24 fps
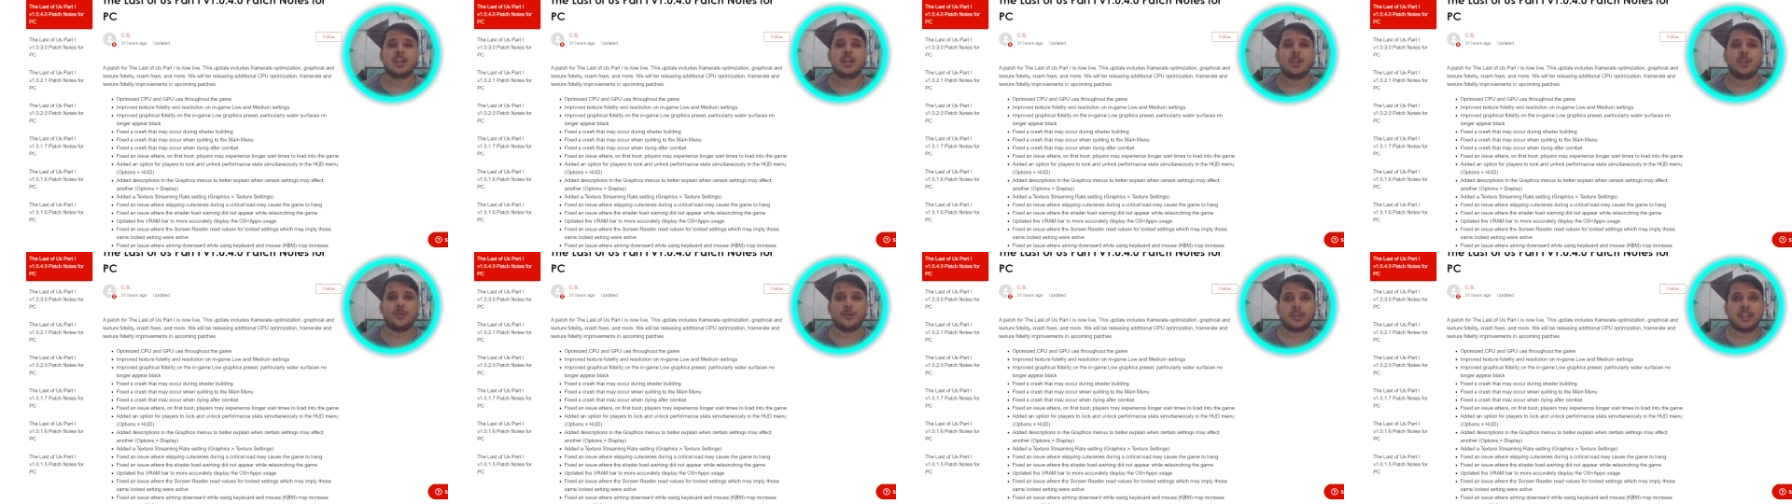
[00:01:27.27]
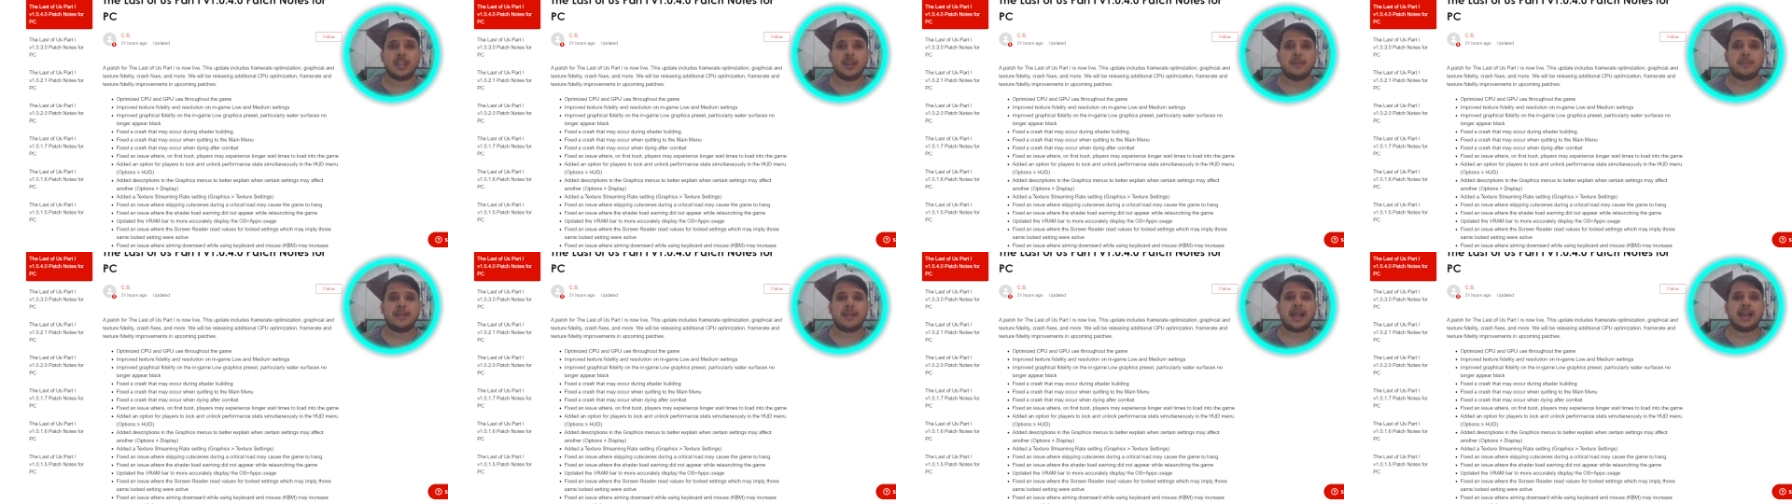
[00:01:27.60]

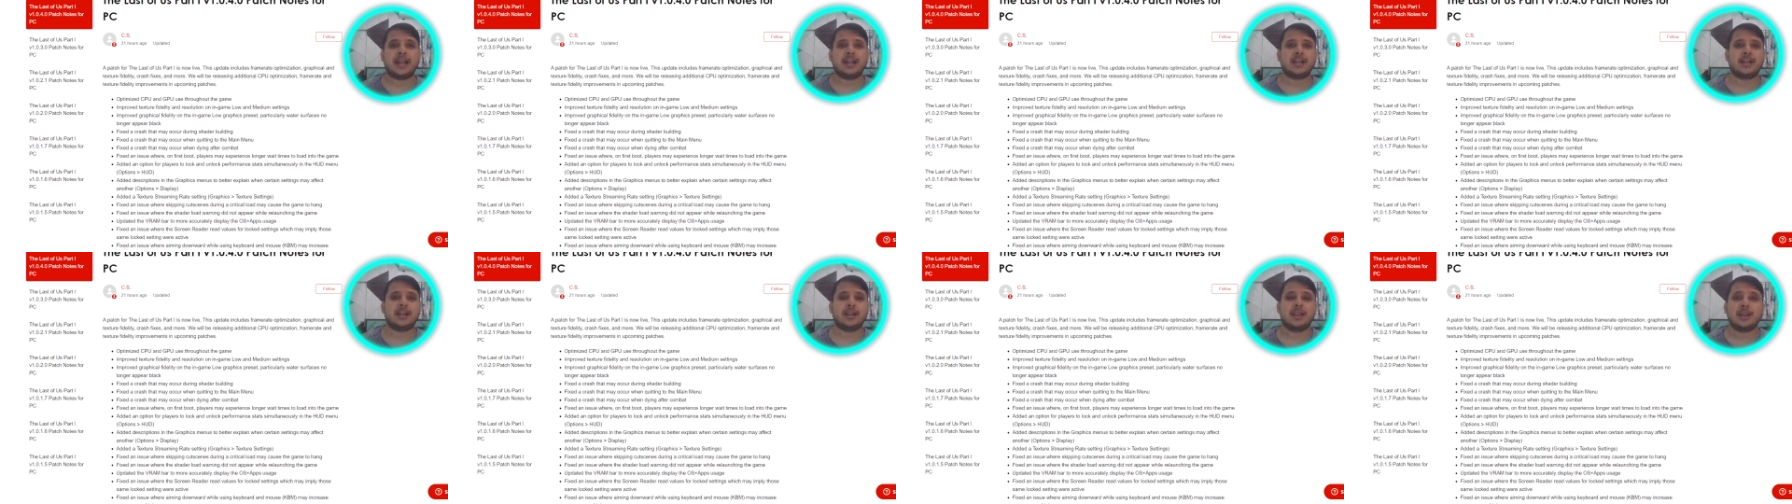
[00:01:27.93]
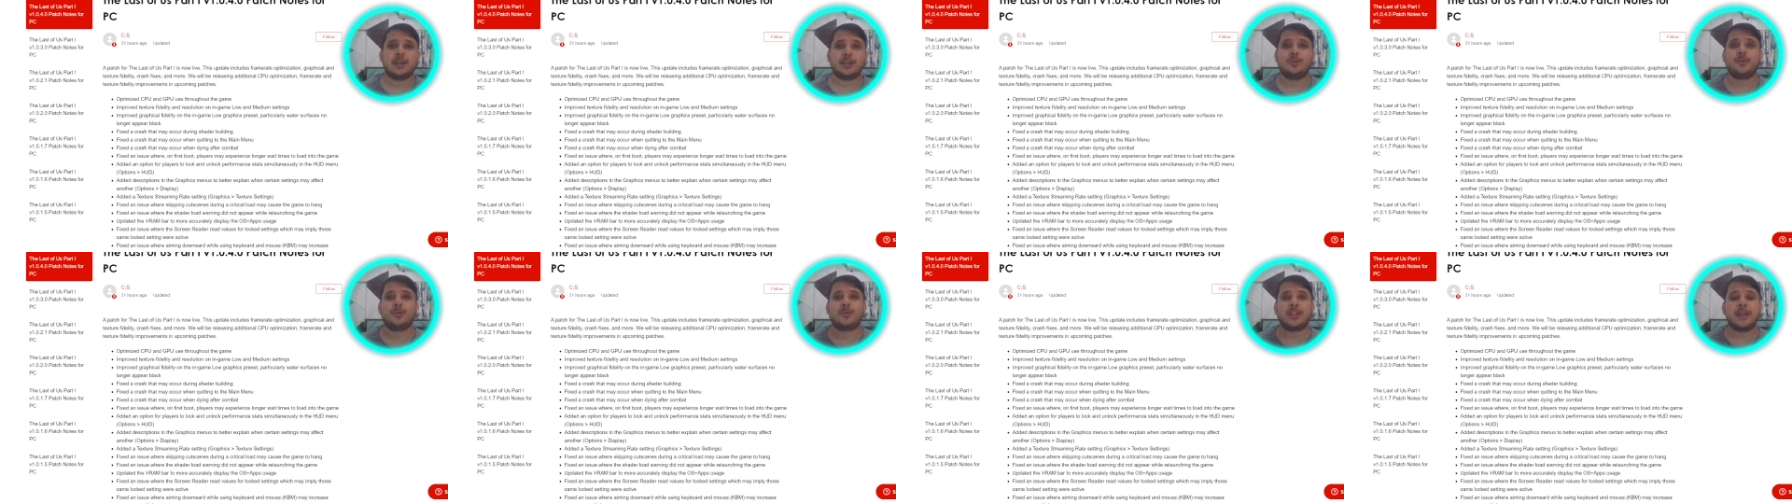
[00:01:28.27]
looking black
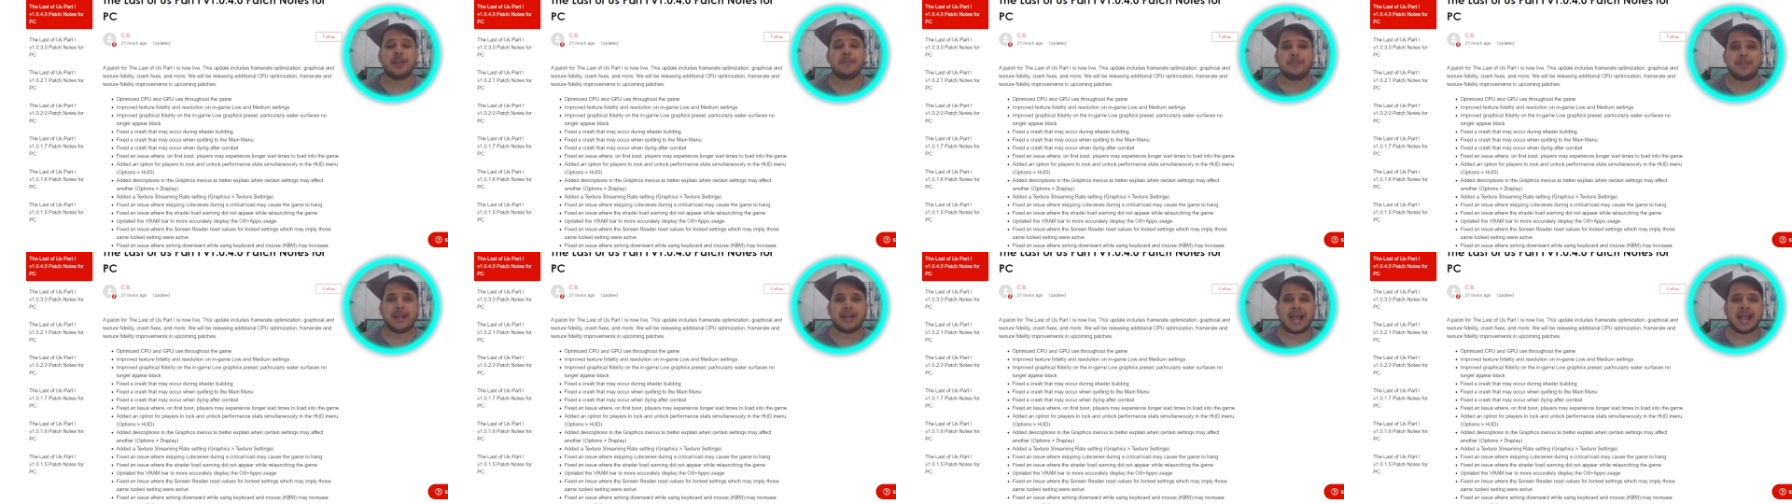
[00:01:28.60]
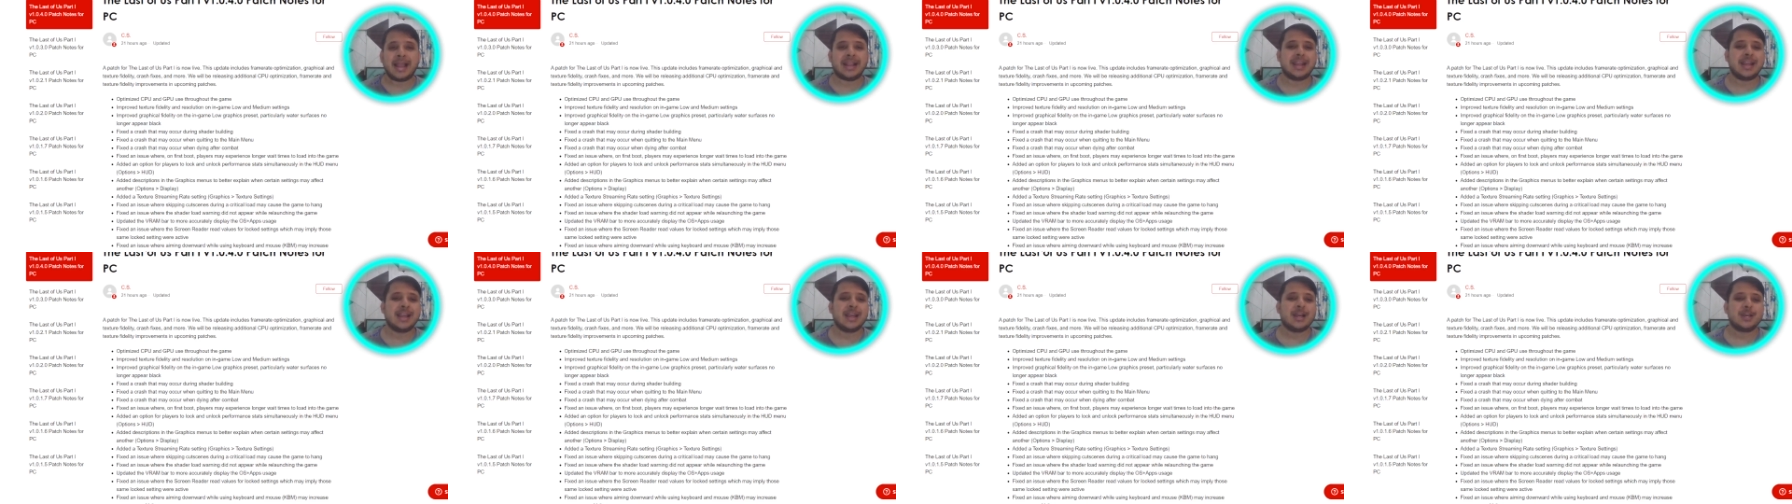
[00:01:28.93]
looking
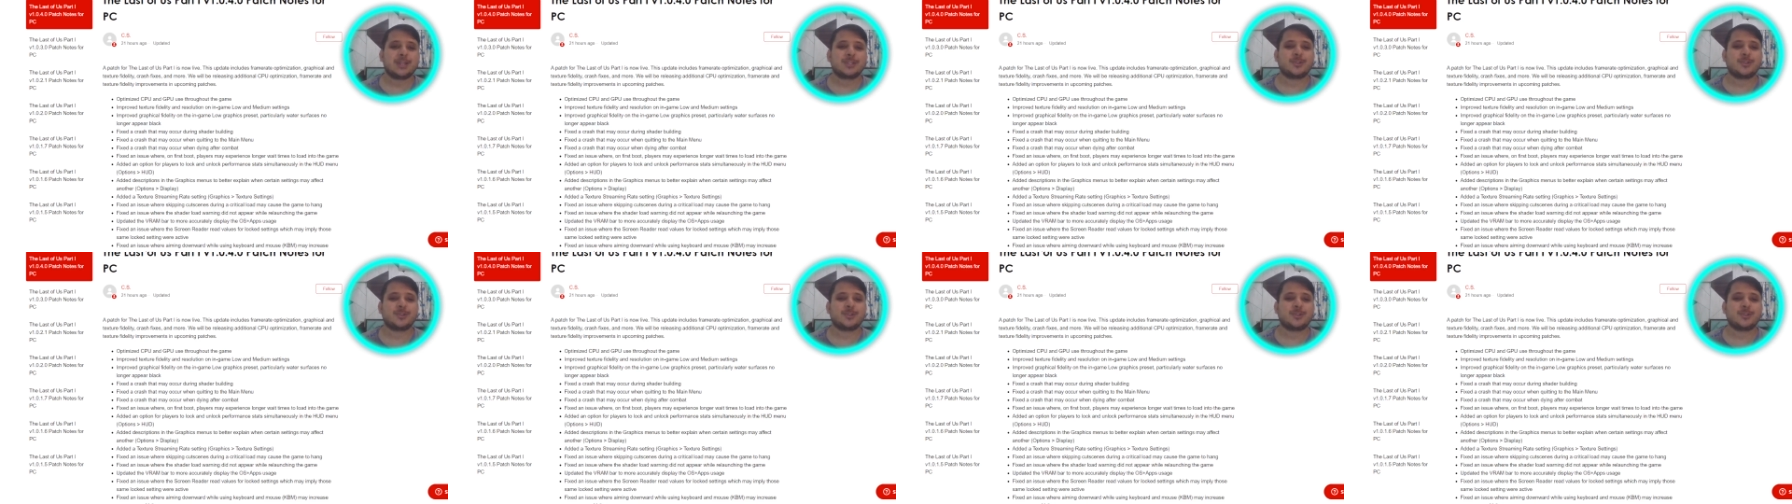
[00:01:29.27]
black